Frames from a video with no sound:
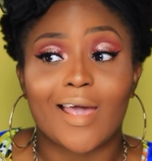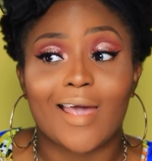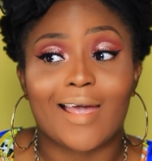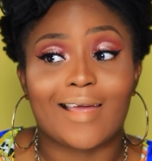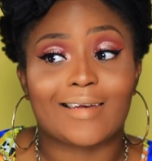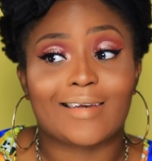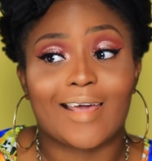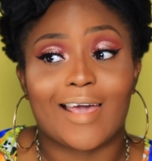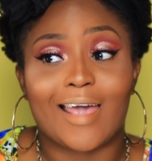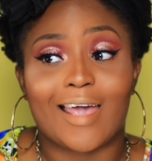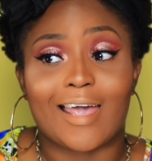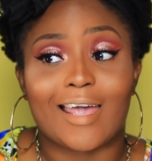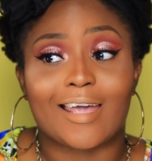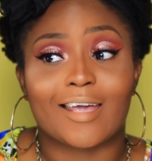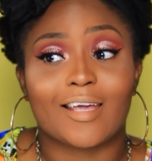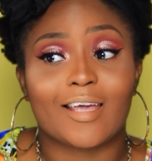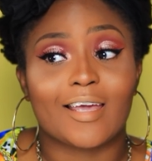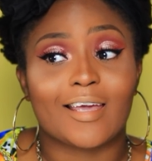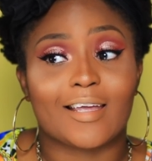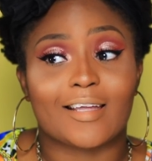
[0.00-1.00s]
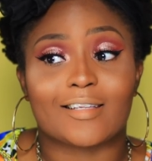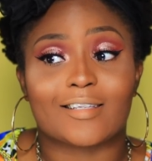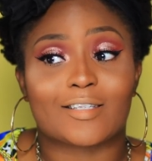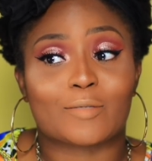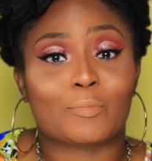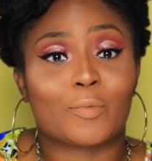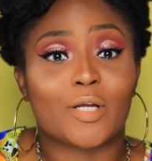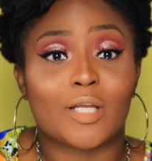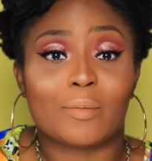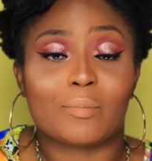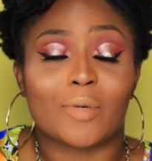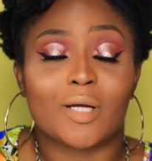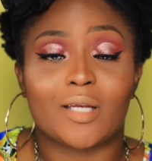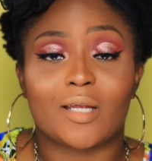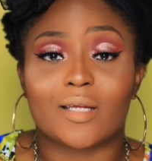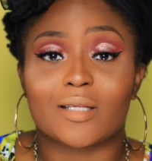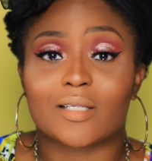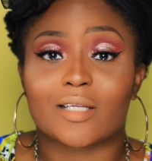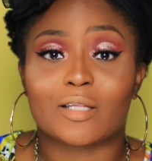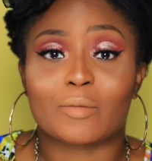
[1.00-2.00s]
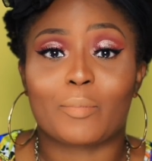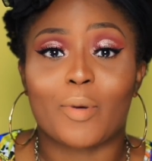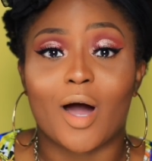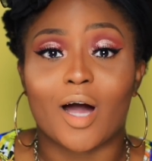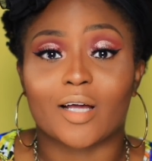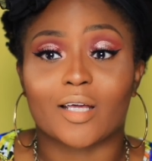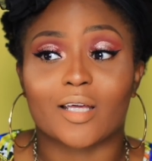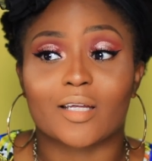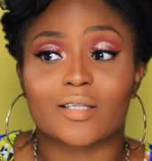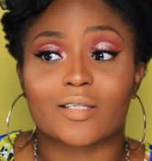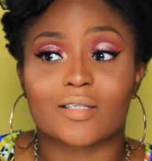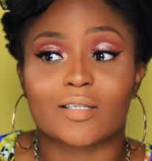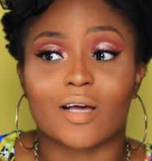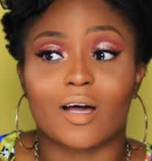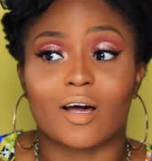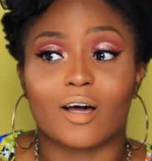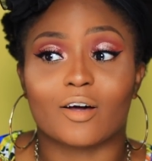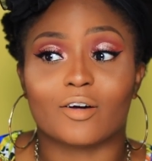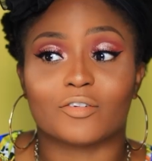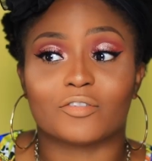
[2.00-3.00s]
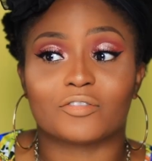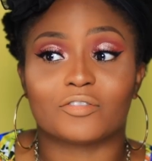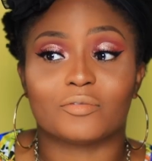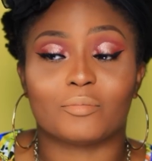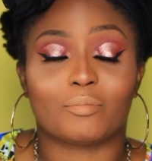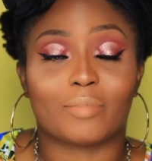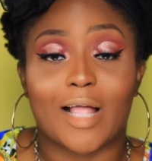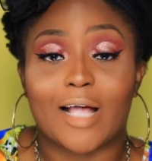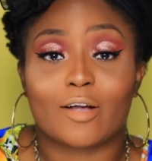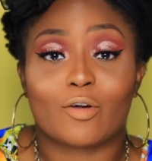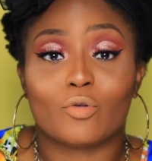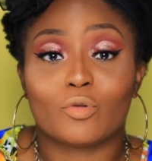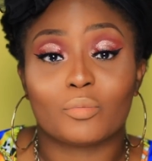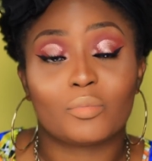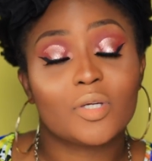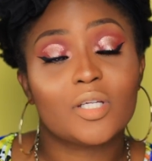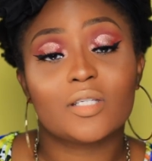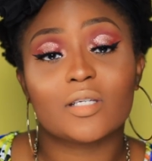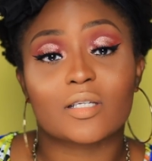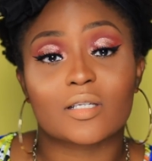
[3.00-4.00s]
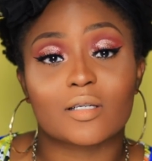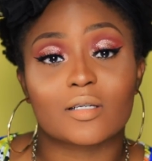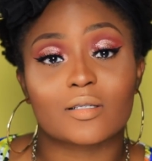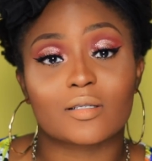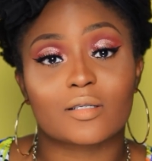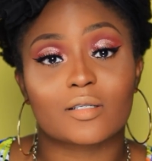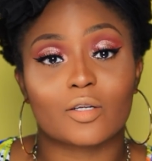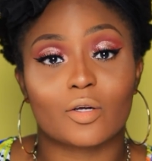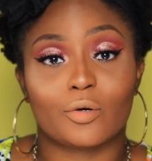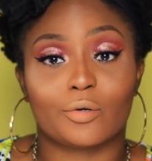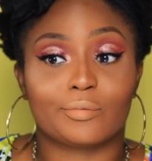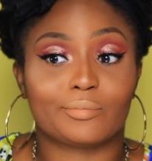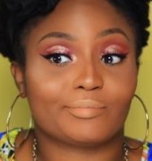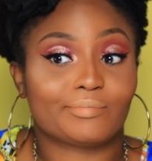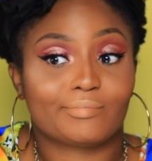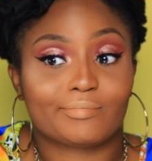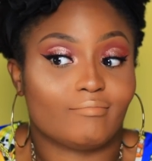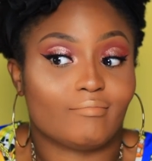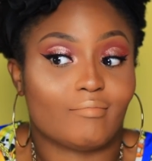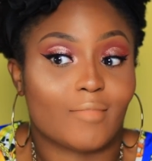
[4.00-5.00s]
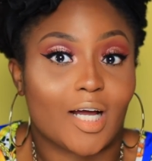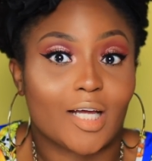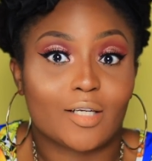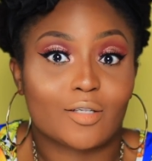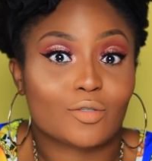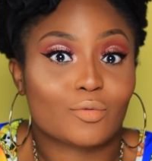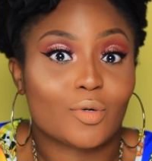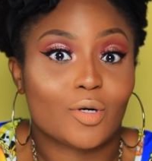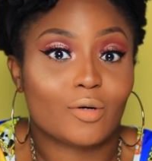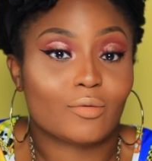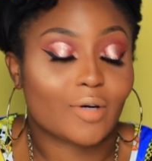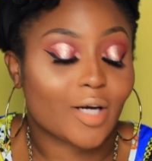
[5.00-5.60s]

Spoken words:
And hey, it's putting money into the pockets of black owned businesses, so might as well,